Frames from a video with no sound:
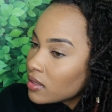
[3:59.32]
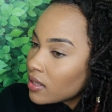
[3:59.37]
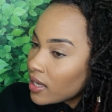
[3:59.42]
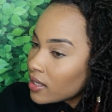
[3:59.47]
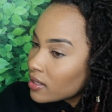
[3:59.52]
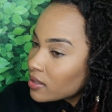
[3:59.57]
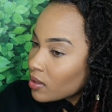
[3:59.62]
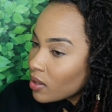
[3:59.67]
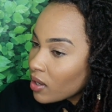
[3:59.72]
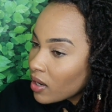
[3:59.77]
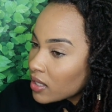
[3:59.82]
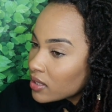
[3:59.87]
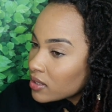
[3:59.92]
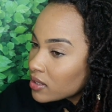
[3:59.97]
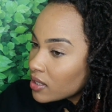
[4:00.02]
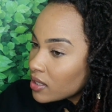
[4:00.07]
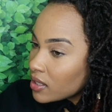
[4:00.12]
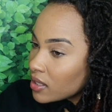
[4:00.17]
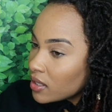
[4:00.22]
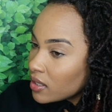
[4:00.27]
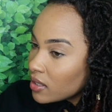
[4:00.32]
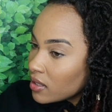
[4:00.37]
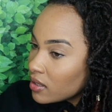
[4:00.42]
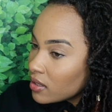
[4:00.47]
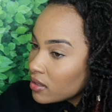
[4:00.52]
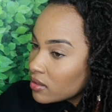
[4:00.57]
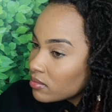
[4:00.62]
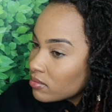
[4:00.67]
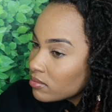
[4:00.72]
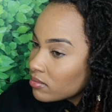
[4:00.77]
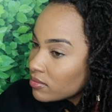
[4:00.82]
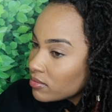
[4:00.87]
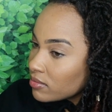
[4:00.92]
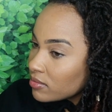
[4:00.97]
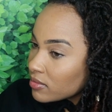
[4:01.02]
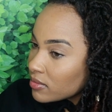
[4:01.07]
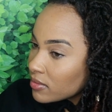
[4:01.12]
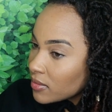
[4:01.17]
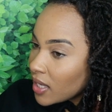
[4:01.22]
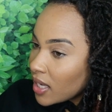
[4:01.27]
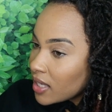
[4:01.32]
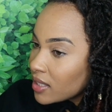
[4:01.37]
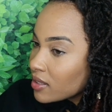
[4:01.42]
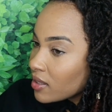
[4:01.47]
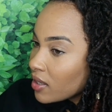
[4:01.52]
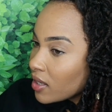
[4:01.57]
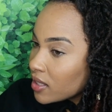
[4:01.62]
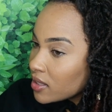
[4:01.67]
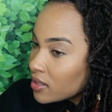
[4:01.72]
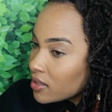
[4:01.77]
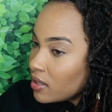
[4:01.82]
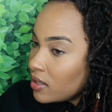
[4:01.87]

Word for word: That's crazy. That's crazy.